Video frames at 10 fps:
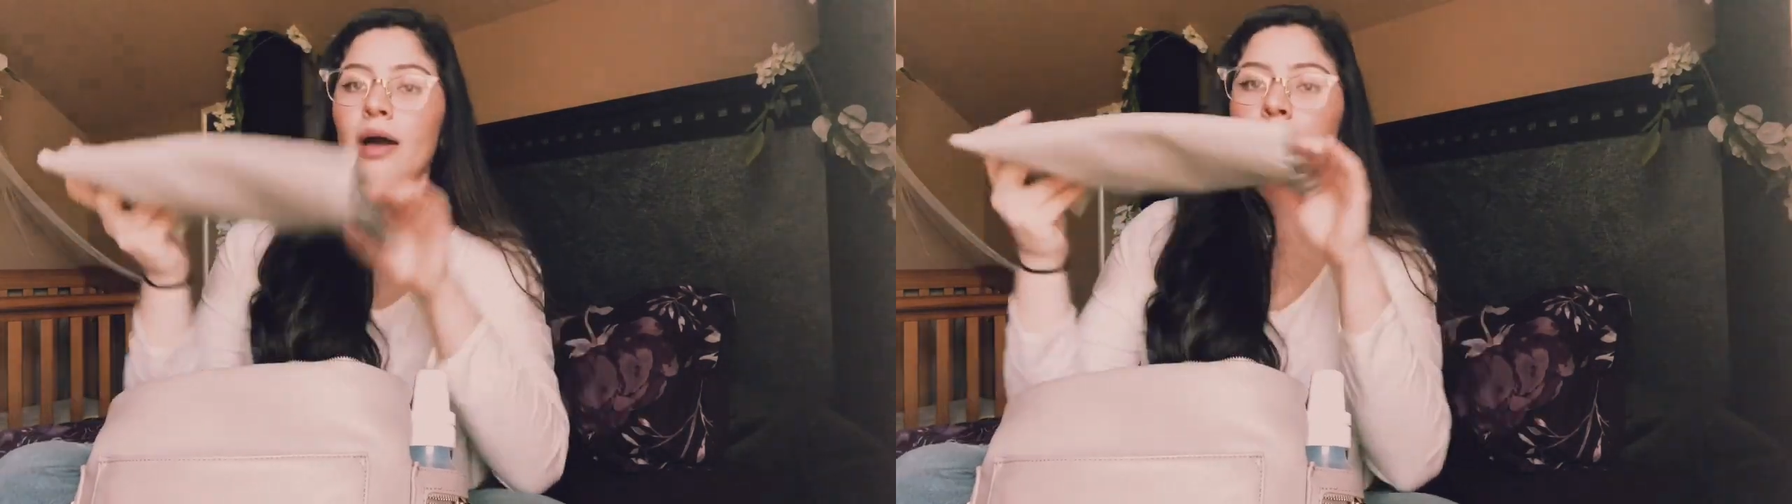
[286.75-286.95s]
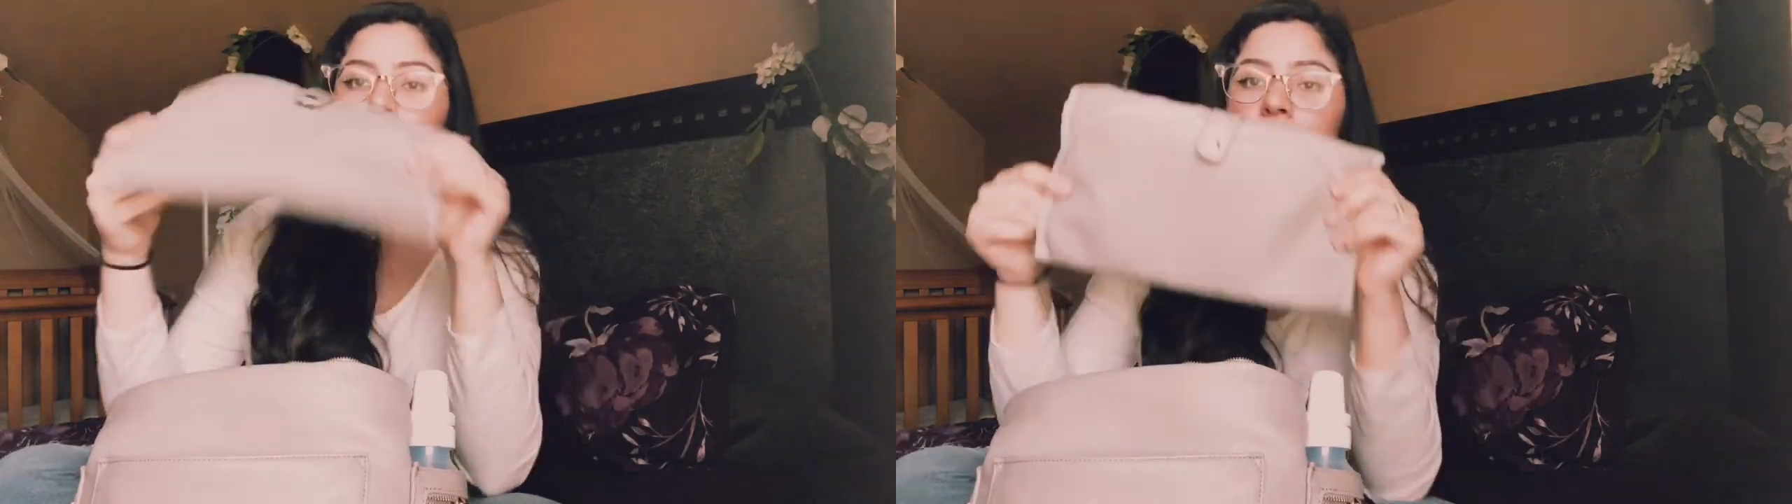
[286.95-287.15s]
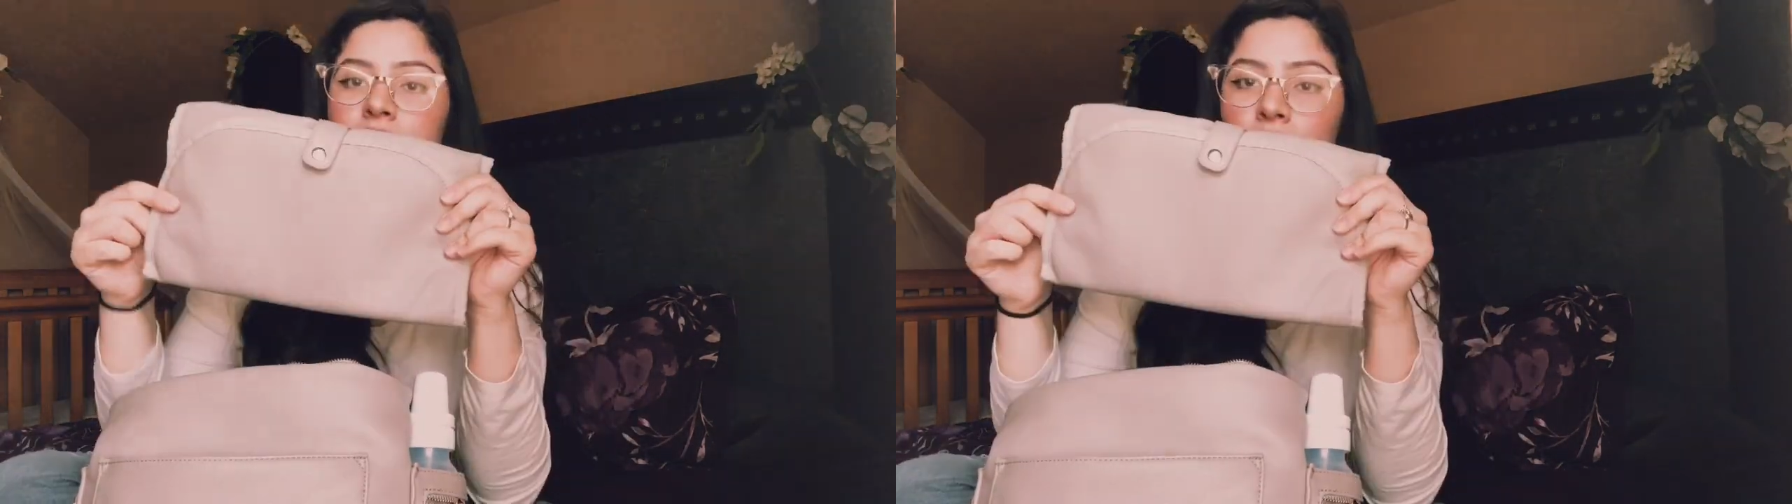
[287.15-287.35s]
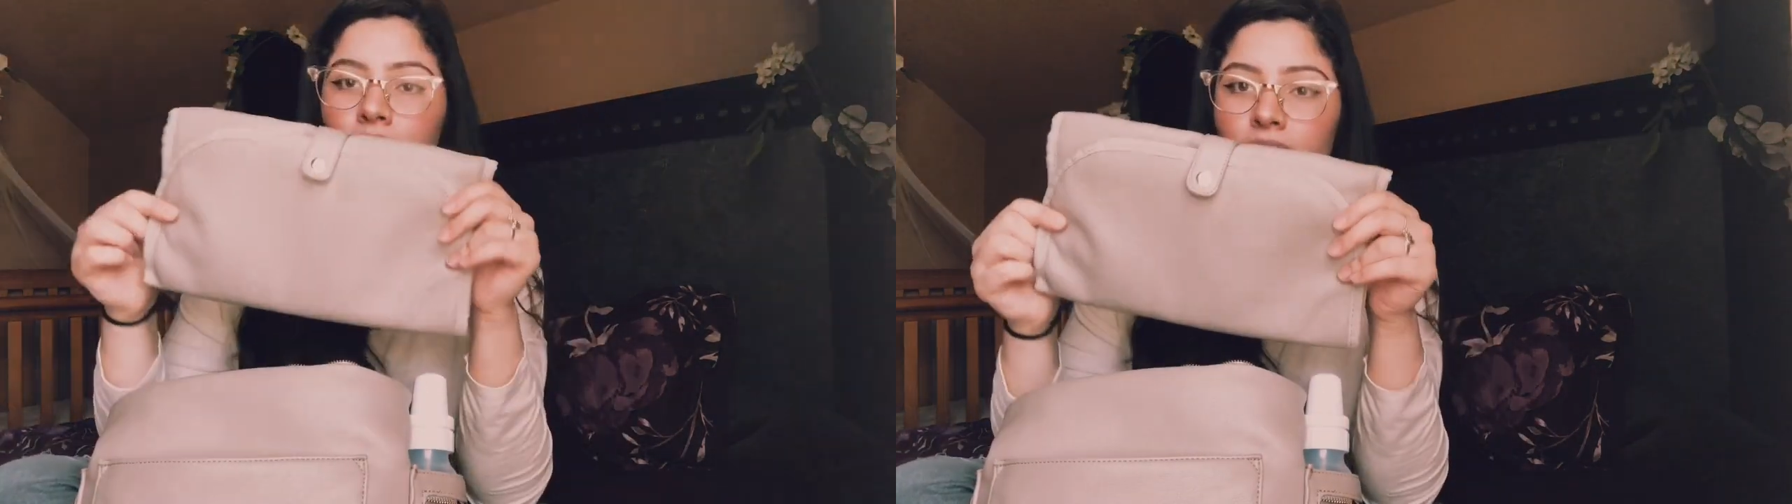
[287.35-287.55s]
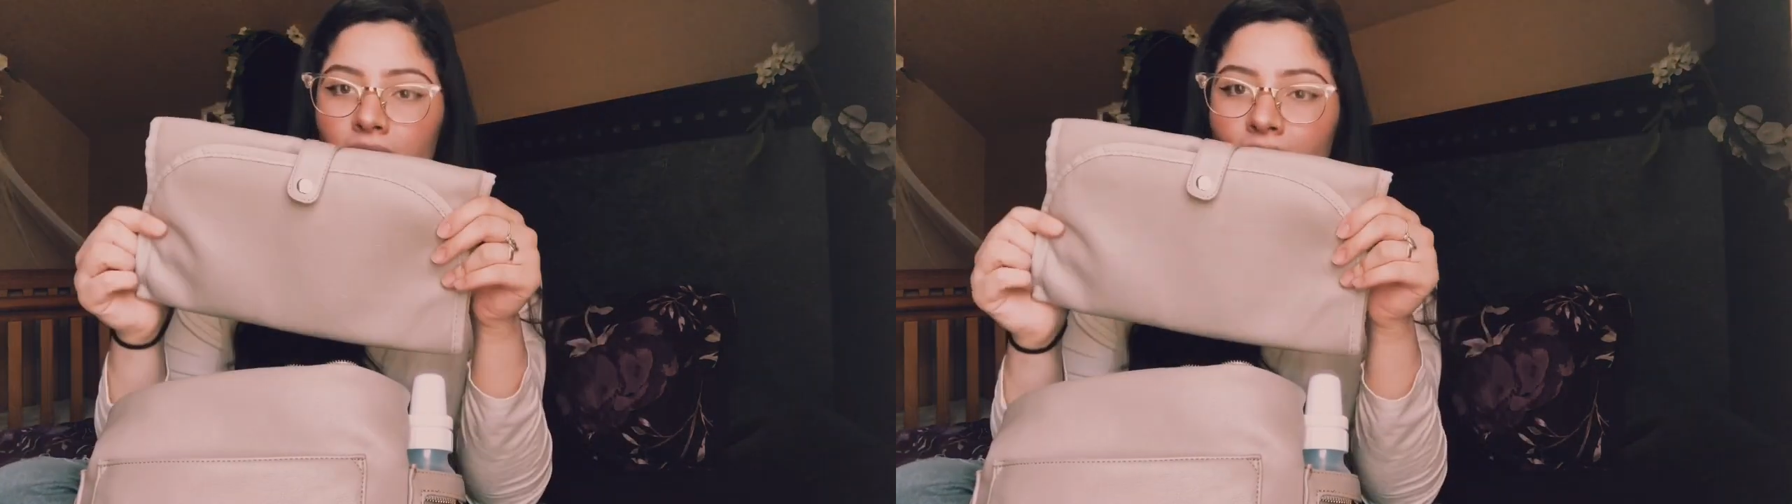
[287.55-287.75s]
But first off,
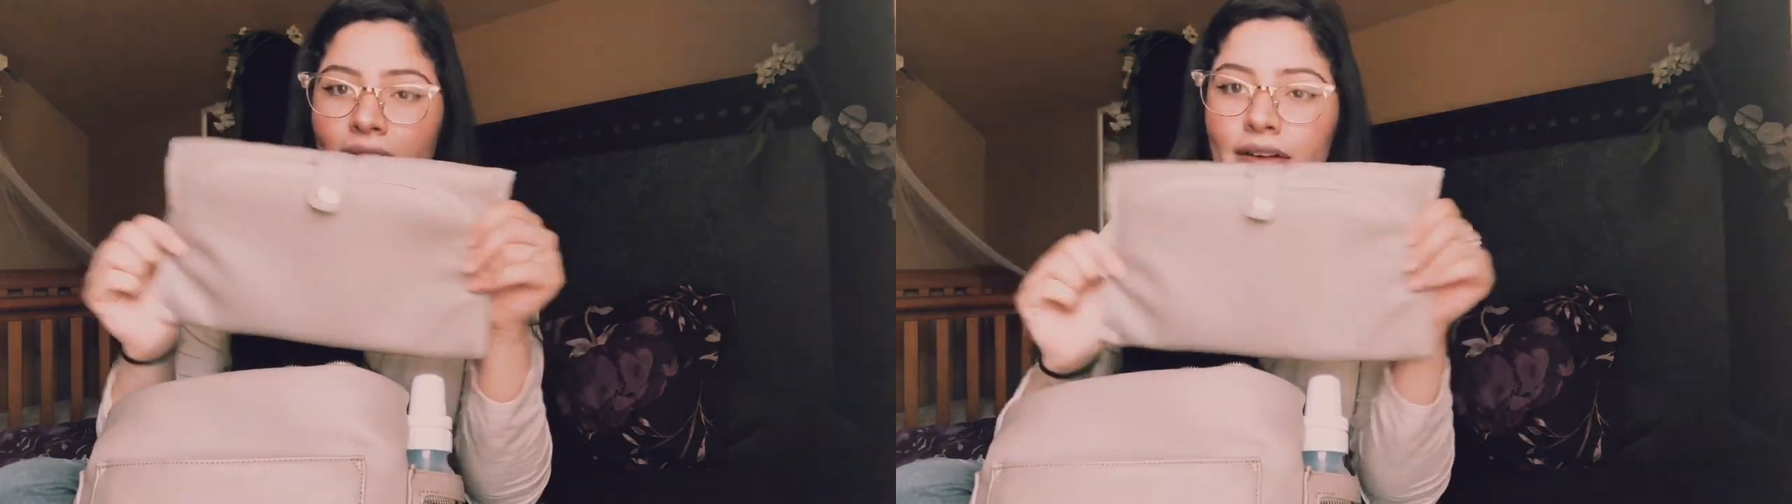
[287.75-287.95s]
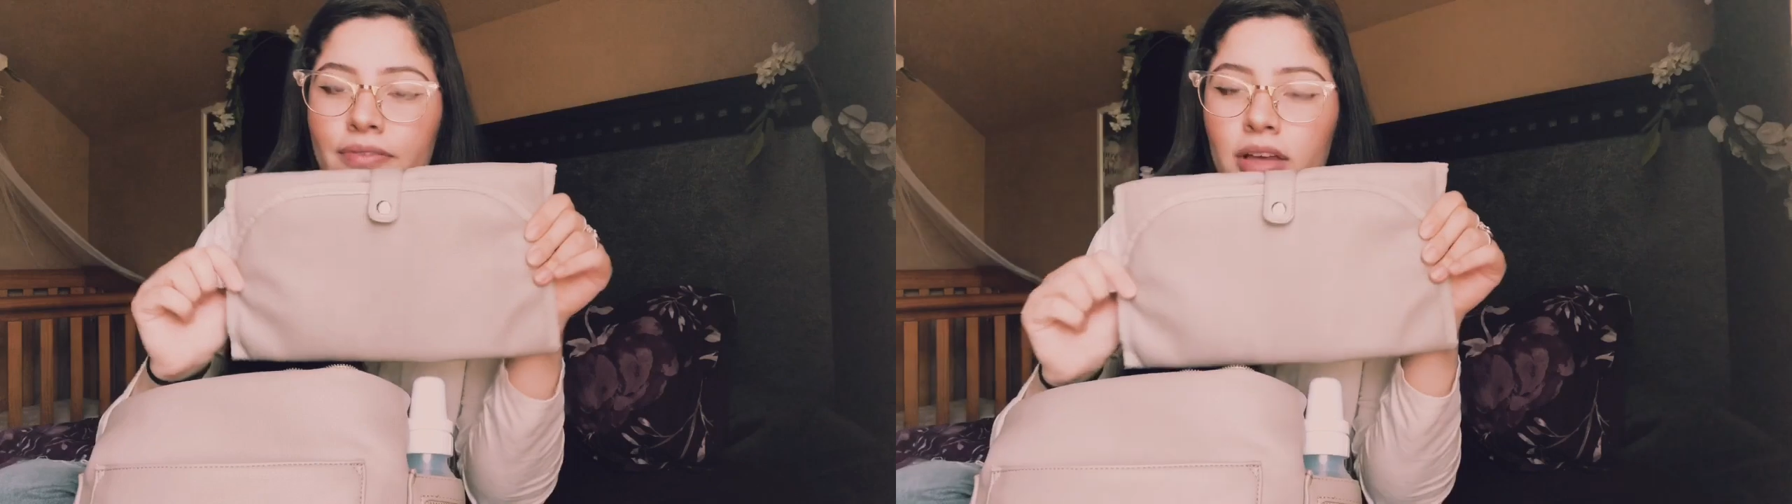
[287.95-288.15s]
I have